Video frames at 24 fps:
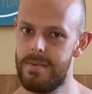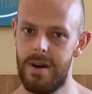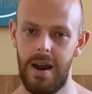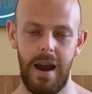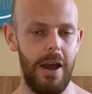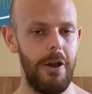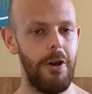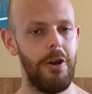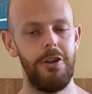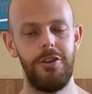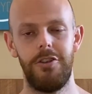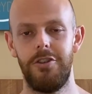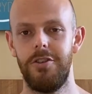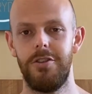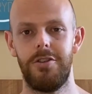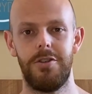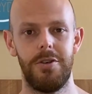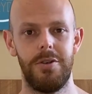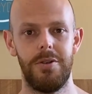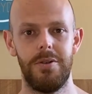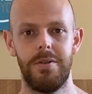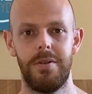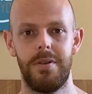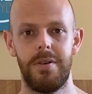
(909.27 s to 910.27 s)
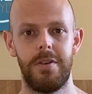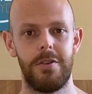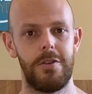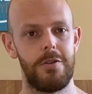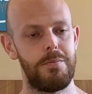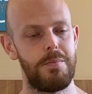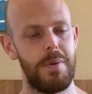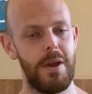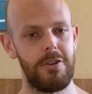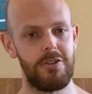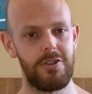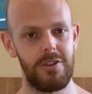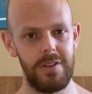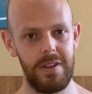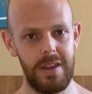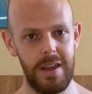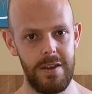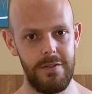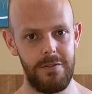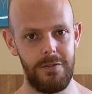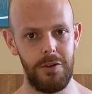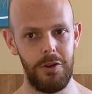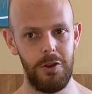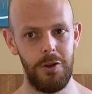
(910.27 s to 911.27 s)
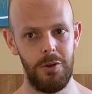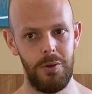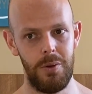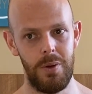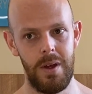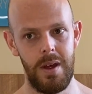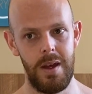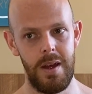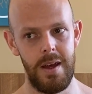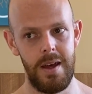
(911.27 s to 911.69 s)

I urge you to, especially if you